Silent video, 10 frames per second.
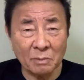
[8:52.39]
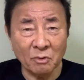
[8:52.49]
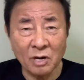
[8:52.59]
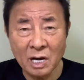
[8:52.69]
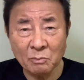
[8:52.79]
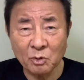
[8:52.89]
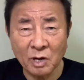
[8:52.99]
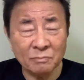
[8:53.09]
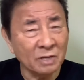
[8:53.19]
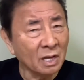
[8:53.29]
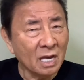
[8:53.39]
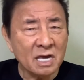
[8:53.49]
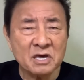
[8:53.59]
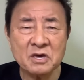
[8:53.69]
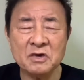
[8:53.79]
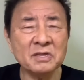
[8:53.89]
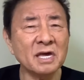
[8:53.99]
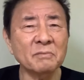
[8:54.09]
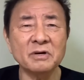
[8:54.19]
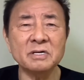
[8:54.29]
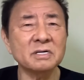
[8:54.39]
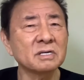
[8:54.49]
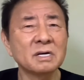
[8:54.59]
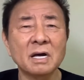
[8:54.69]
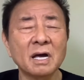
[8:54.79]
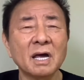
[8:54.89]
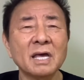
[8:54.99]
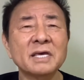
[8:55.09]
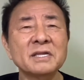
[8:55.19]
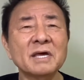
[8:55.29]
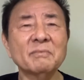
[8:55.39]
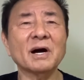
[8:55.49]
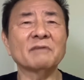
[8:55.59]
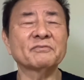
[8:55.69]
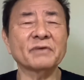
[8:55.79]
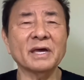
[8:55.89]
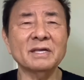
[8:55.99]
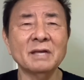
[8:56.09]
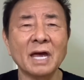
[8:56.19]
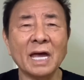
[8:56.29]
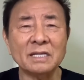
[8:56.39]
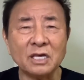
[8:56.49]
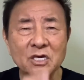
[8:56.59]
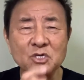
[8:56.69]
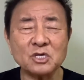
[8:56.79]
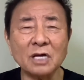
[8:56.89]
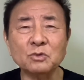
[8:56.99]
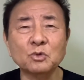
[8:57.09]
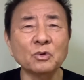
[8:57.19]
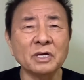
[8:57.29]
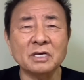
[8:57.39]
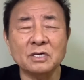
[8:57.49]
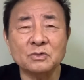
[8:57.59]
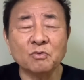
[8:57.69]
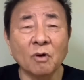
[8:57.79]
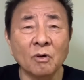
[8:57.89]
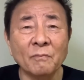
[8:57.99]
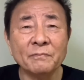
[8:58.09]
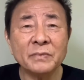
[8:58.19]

Monham Goram, he never afraid, and he started doing his form.